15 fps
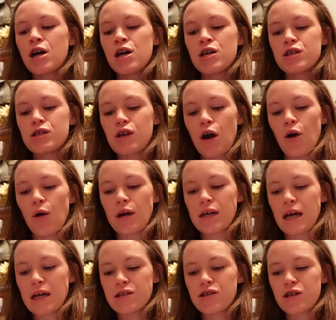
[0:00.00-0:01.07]
So
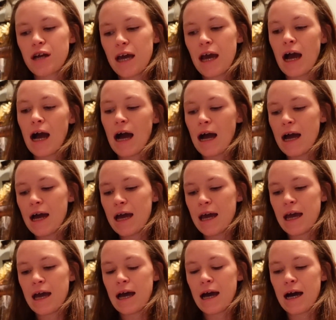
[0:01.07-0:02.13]
yesterday
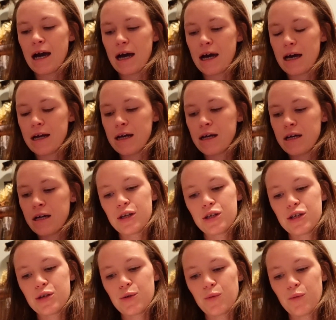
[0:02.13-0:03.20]
I had
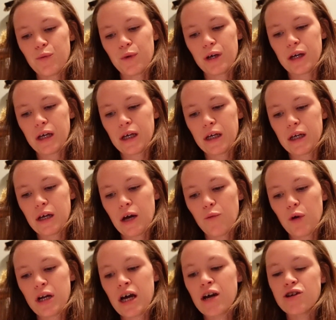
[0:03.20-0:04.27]
to read
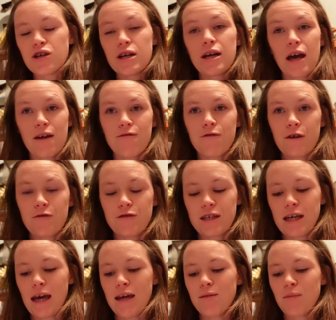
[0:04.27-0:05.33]

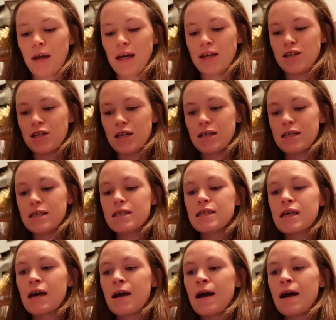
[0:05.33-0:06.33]
158 pages.